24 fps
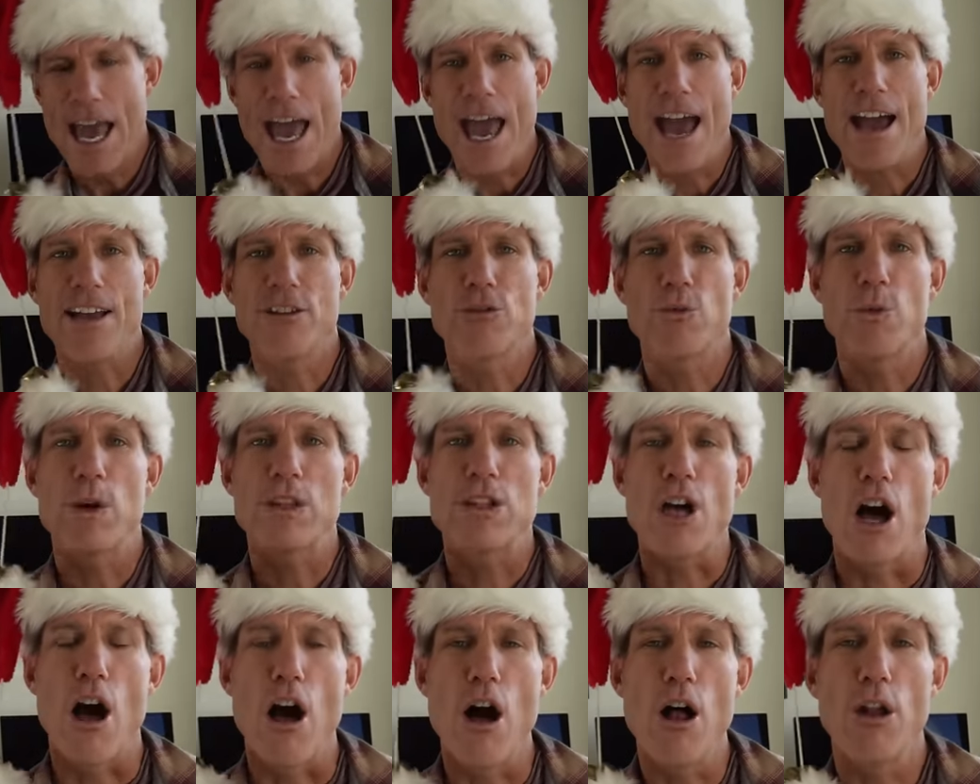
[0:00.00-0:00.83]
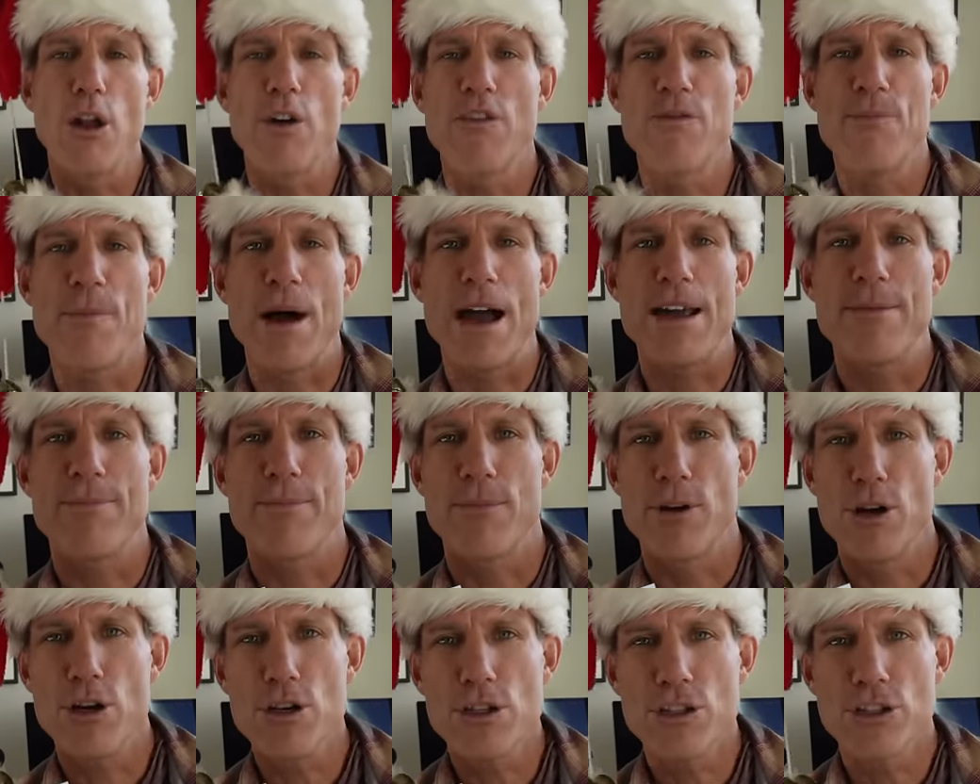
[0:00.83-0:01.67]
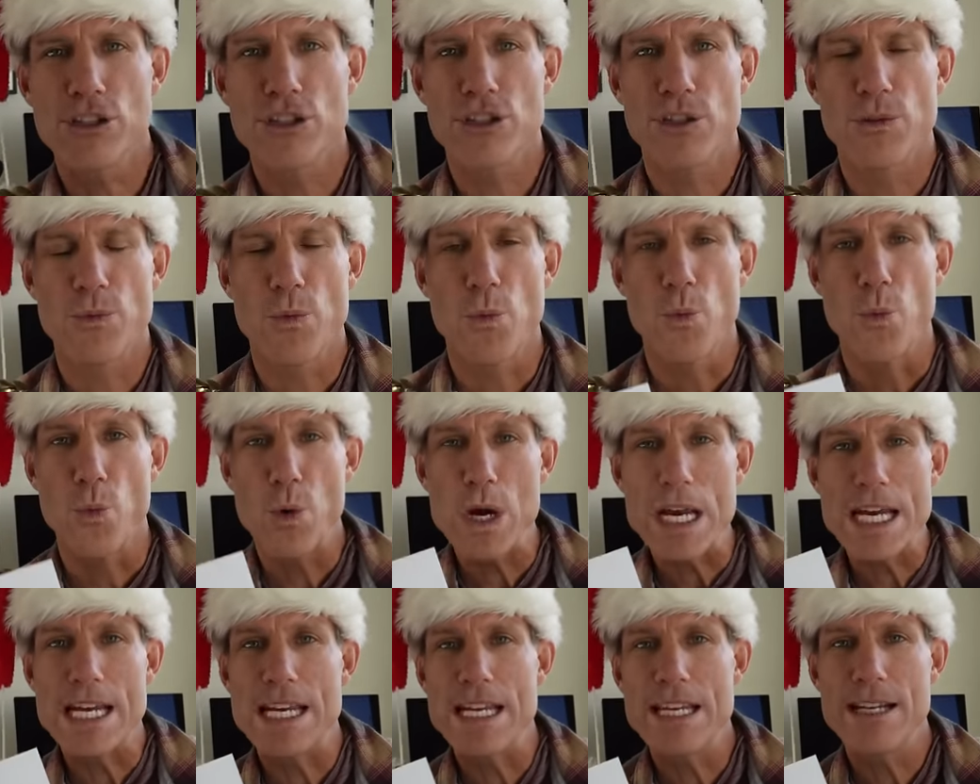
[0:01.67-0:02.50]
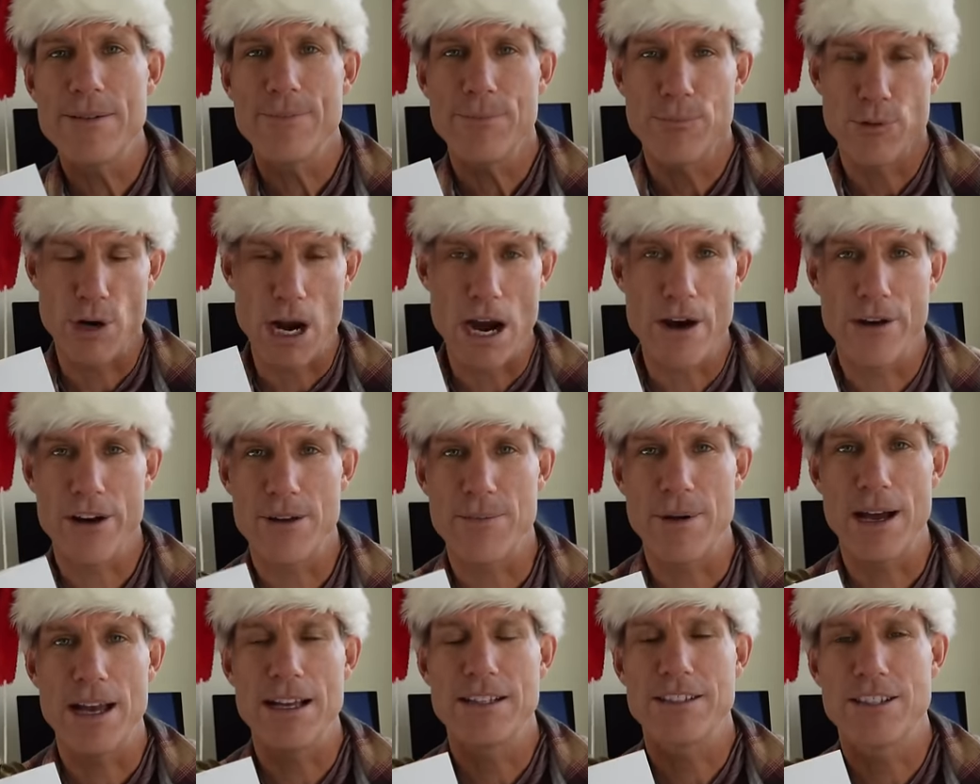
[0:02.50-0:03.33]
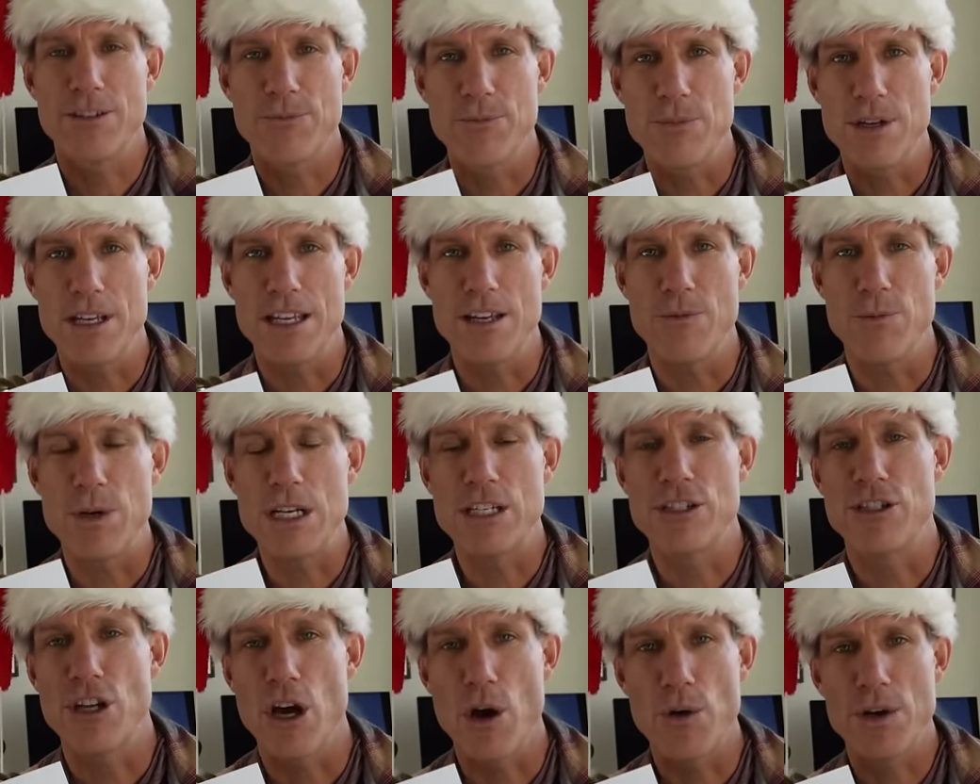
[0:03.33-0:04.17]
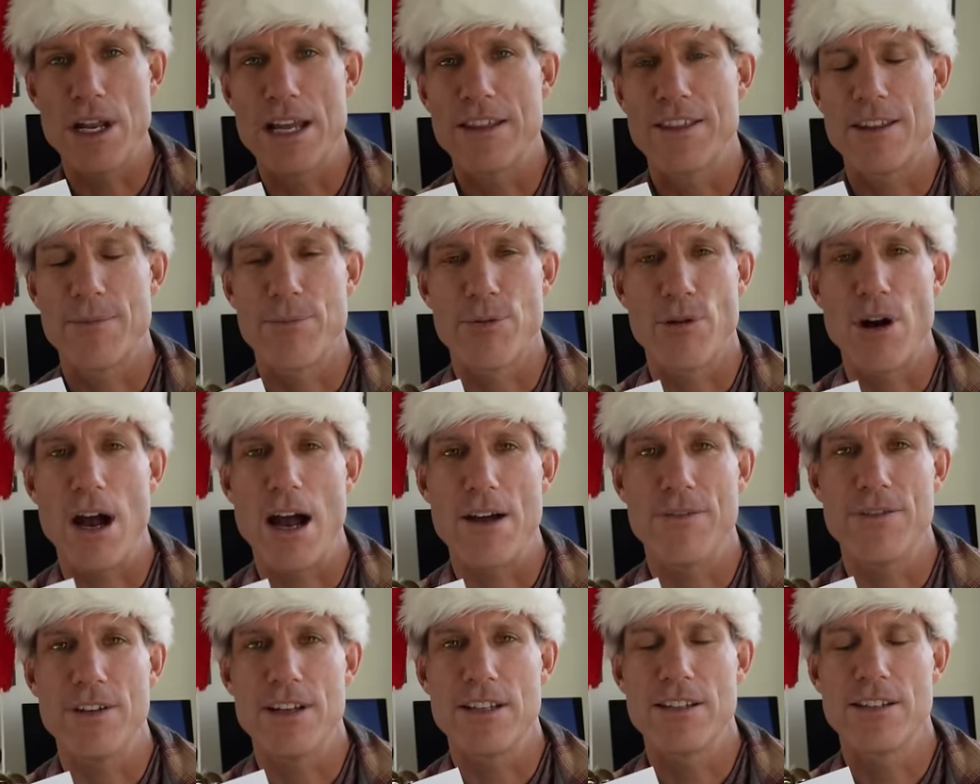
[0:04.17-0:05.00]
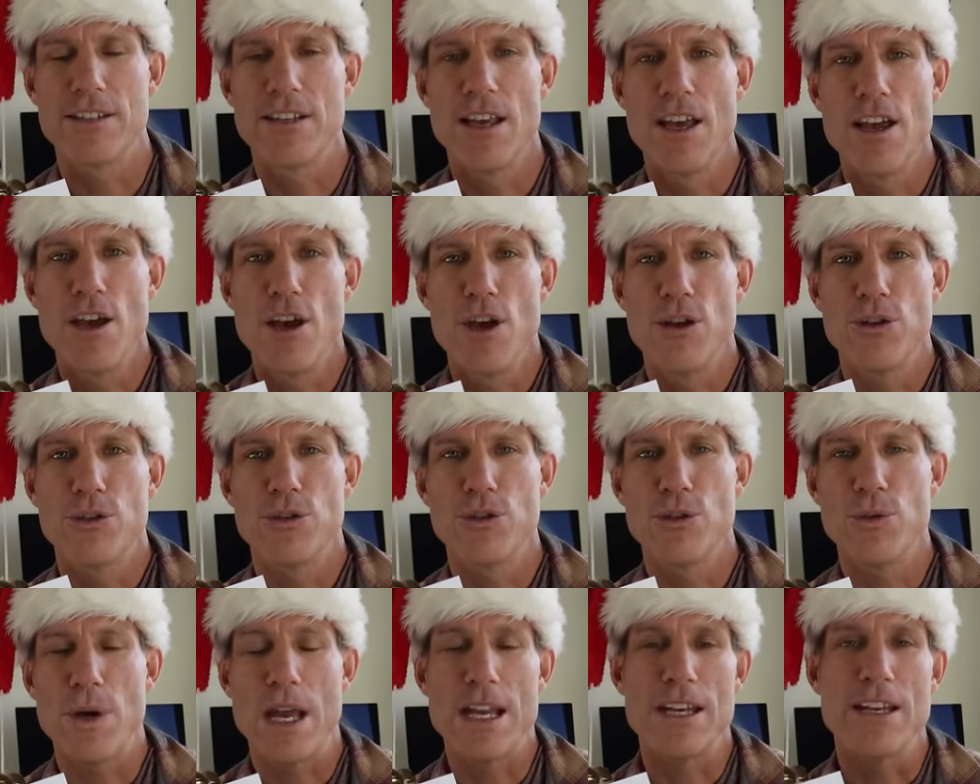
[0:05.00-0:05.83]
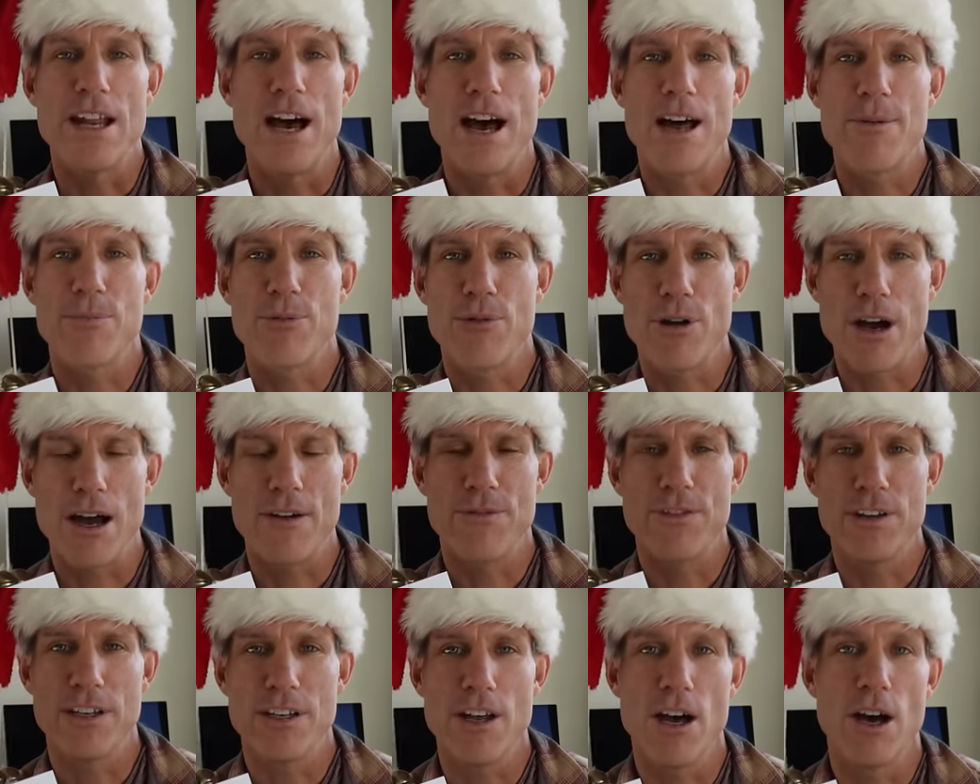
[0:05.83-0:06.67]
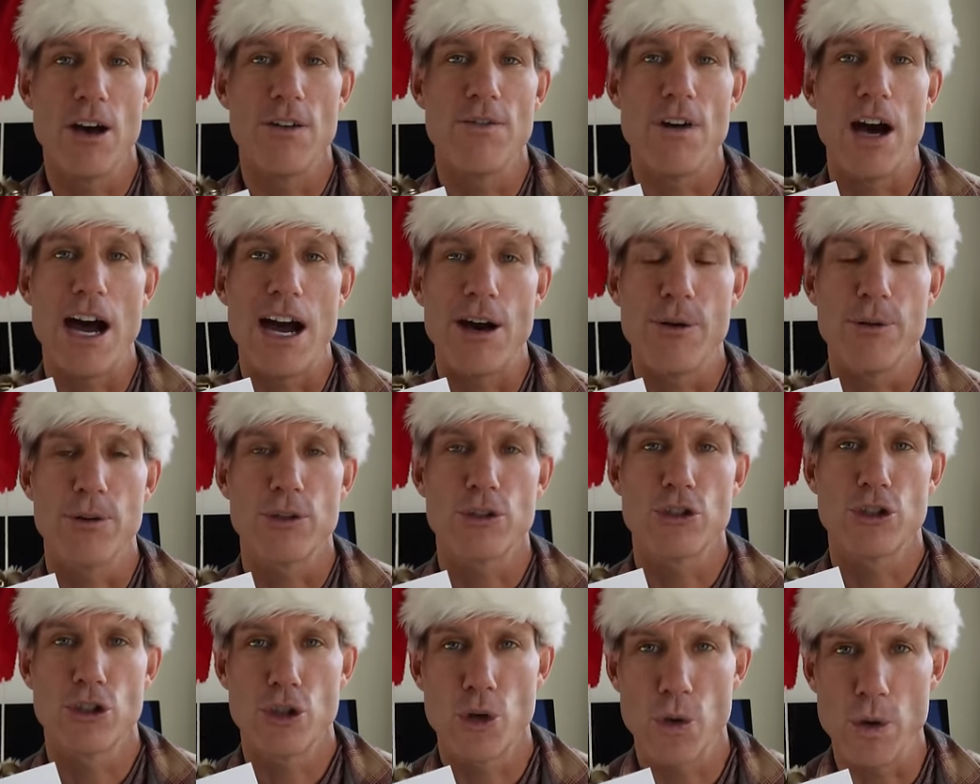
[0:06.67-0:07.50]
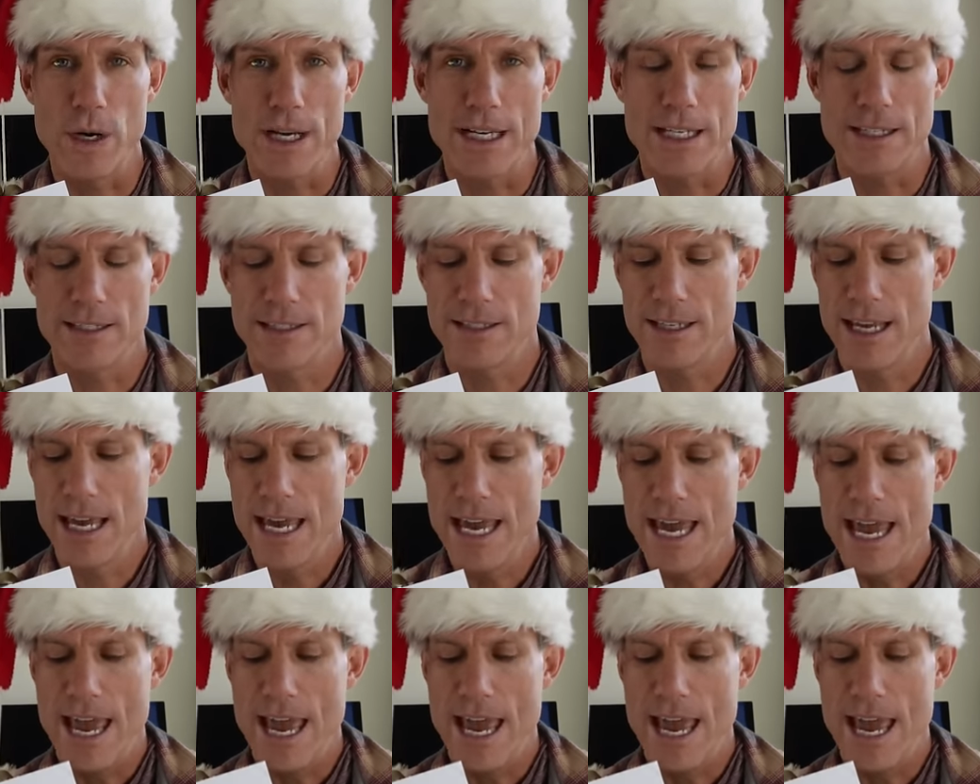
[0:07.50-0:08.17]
As with all of my merch, we, Priority Bikes and me, we donate the profits to a nonprofit of our choice.